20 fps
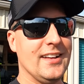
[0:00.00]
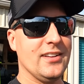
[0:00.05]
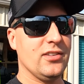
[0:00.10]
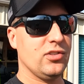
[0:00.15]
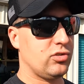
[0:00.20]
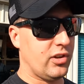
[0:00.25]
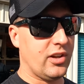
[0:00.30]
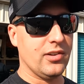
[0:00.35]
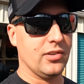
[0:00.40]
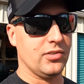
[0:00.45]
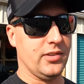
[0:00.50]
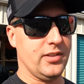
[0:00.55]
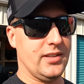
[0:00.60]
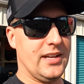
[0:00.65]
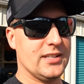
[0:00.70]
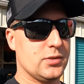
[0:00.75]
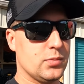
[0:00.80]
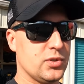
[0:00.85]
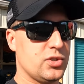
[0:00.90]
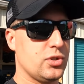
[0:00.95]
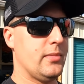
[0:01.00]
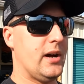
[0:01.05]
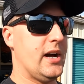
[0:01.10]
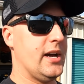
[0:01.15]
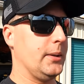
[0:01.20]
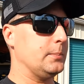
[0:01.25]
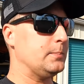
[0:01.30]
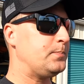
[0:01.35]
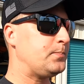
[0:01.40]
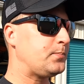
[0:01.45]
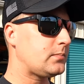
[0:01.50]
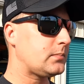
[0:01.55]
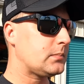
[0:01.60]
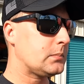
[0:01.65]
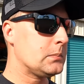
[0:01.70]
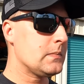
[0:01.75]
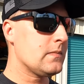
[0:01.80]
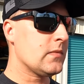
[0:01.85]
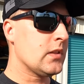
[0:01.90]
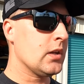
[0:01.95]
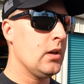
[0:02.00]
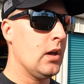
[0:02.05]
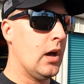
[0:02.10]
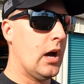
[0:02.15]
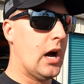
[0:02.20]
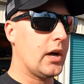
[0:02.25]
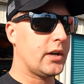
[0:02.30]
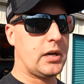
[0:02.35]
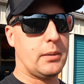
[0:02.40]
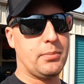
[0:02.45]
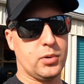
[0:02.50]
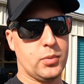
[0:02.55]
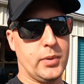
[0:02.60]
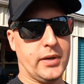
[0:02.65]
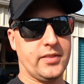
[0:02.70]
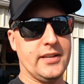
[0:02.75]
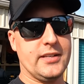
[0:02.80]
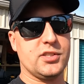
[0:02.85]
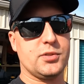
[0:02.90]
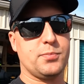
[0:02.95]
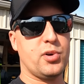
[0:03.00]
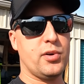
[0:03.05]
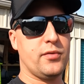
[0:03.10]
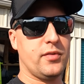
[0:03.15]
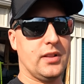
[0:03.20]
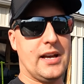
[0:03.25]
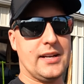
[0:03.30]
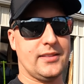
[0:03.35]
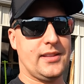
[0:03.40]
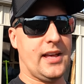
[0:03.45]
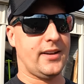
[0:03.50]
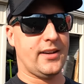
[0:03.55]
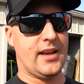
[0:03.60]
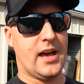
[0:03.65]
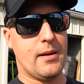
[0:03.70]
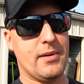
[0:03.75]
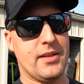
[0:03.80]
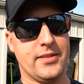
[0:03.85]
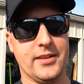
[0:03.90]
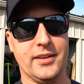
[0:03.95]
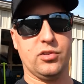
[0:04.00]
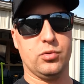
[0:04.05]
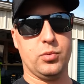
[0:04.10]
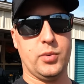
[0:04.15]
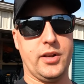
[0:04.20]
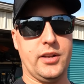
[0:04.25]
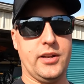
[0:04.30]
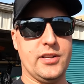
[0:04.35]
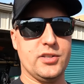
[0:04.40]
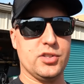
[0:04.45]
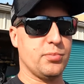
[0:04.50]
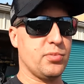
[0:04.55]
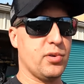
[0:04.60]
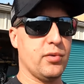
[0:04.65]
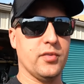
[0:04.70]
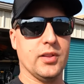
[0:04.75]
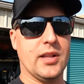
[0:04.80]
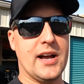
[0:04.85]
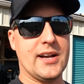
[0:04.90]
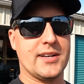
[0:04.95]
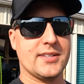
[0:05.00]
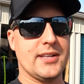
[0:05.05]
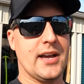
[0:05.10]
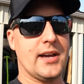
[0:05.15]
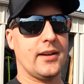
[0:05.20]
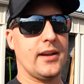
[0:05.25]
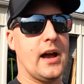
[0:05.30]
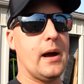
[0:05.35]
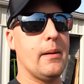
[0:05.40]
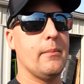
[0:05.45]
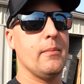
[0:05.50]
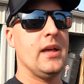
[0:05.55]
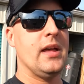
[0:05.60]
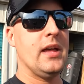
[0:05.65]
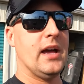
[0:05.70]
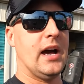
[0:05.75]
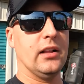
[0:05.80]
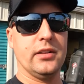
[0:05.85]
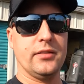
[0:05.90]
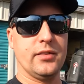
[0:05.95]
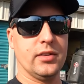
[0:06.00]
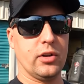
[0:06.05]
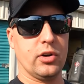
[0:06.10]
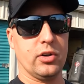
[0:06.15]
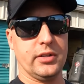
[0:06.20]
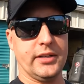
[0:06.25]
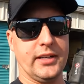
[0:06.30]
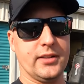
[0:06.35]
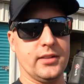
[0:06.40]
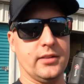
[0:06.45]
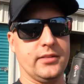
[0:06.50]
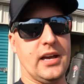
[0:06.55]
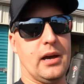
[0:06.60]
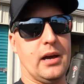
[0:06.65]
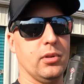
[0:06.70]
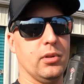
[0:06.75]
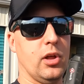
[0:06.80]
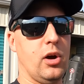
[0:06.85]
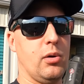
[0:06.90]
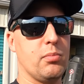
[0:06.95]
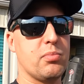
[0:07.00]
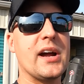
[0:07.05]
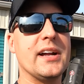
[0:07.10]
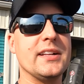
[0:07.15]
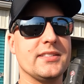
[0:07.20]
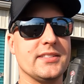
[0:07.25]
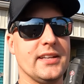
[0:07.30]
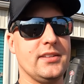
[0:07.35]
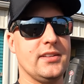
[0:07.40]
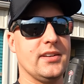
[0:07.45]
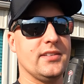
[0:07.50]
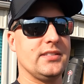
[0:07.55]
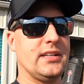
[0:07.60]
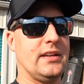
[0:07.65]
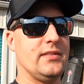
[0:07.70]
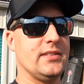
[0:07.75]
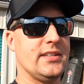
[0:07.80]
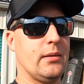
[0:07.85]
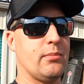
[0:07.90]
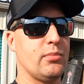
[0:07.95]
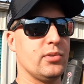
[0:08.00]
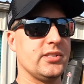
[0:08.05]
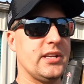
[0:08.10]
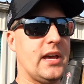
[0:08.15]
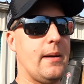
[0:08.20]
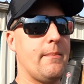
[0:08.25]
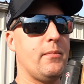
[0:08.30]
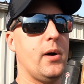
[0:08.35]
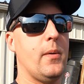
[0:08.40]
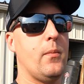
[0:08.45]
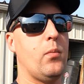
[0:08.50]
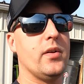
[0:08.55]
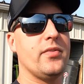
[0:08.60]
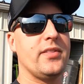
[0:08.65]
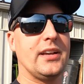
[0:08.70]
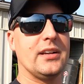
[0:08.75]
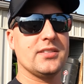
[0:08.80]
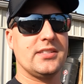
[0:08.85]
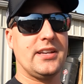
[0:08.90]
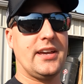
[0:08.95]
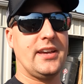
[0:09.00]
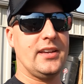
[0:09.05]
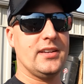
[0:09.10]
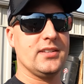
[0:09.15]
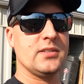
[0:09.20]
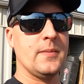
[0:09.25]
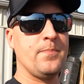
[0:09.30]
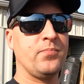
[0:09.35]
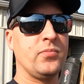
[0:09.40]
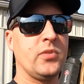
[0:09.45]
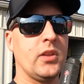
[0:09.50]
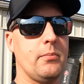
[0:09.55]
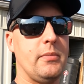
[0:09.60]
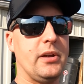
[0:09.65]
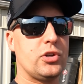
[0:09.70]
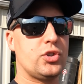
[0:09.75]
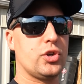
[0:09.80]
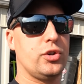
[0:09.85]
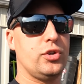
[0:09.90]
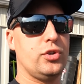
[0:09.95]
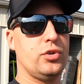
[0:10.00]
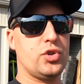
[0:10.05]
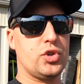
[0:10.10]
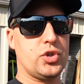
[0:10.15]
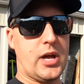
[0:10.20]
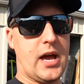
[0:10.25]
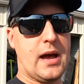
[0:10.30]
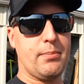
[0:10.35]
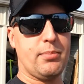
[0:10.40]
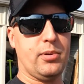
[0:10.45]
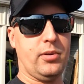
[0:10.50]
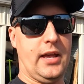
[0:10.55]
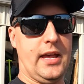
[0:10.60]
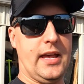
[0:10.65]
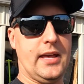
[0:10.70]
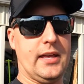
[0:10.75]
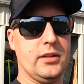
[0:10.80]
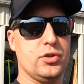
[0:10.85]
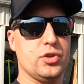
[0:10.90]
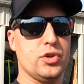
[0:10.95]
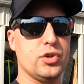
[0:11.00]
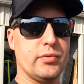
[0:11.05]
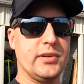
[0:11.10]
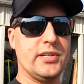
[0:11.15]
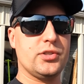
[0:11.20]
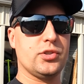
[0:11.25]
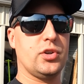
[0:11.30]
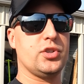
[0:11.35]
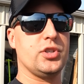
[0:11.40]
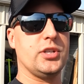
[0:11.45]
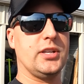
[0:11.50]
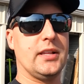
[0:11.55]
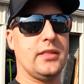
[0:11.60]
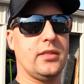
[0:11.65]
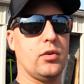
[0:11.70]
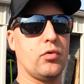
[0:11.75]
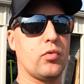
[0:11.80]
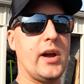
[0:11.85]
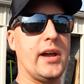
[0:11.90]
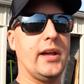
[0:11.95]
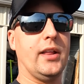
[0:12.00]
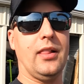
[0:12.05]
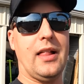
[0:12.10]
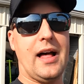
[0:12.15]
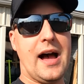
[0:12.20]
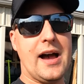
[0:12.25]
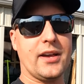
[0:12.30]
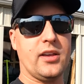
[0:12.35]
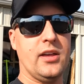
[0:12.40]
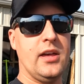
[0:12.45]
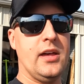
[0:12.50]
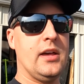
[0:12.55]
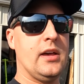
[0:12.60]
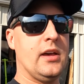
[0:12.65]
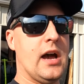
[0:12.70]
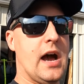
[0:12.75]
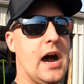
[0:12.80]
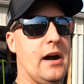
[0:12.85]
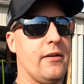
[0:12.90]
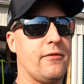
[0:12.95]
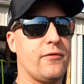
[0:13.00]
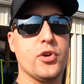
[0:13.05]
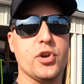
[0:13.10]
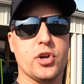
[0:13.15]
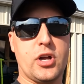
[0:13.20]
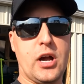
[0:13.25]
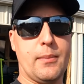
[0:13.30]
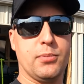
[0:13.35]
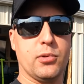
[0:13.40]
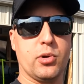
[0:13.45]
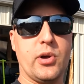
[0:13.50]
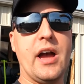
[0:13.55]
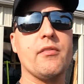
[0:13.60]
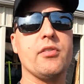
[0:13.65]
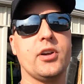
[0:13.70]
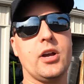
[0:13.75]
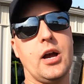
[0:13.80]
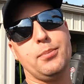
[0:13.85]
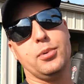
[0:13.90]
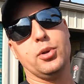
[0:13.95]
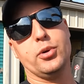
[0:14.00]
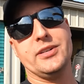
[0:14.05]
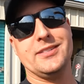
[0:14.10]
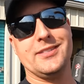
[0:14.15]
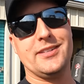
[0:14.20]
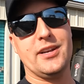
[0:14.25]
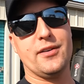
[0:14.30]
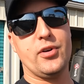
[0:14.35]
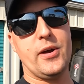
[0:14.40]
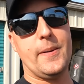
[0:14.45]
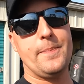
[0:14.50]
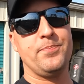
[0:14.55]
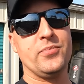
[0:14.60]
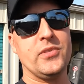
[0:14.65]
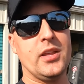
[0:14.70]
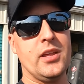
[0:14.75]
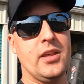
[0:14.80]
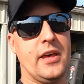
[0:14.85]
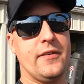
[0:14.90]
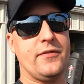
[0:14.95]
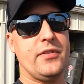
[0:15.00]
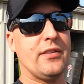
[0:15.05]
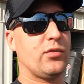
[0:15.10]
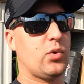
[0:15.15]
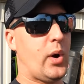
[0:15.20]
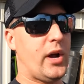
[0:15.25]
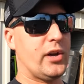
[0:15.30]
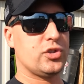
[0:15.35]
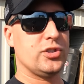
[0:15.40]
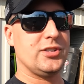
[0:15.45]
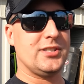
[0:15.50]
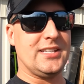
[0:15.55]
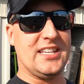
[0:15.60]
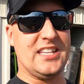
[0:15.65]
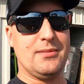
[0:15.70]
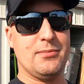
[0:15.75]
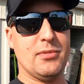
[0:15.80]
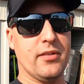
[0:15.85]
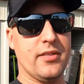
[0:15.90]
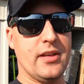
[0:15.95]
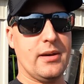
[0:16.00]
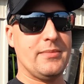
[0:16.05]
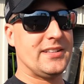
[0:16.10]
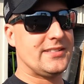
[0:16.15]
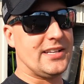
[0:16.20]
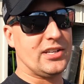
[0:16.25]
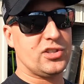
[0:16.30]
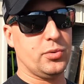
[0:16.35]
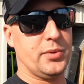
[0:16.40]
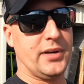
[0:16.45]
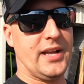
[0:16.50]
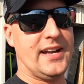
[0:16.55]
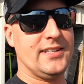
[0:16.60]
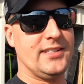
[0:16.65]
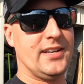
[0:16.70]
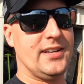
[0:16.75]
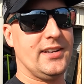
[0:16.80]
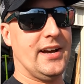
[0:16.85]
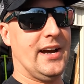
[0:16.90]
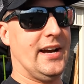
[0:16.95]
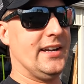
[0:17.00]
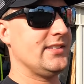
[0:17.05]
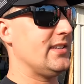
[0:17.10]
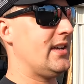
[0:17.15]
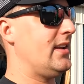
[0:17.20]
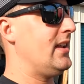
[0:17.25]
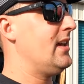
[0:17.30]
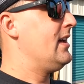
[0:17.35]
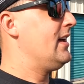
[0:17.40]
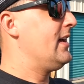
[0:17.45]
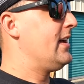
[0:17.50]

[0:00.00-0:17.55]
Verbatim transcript: Seriously, that's what you're buying. A couple quick things. Provenlock.com, I think, is what it is, or provenlocks.com. I'll leave a little link below. Brian's 10 does save you 10%. But one thing I'll say is make sure you shop and do your research and get the right lock for your coupler. Every coupler is different. If you have questions, email them. That's actually what I did. I said,